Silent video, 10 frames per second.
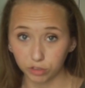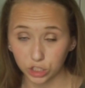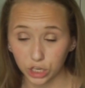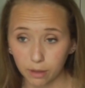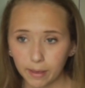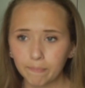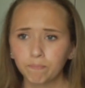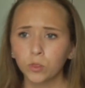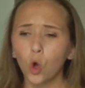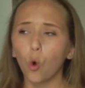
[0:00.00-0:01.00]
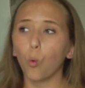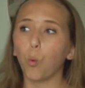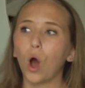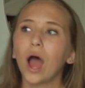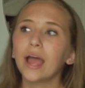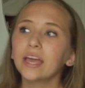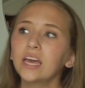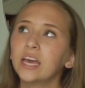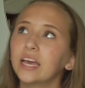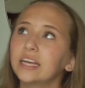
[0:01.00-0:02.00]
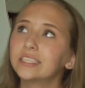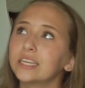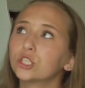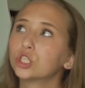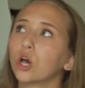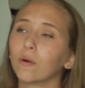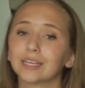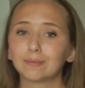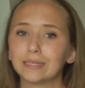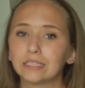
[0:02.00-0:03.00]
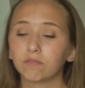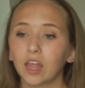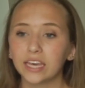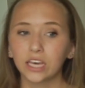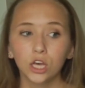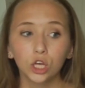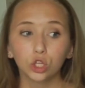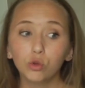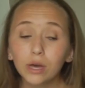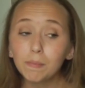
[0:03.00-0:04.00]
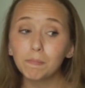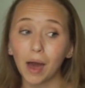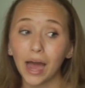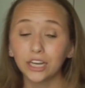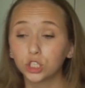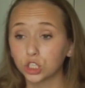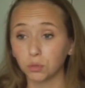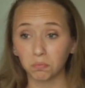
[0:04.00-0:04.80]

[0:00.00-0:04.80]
fish keeping. Why is it so expensive? Like, you can buy just a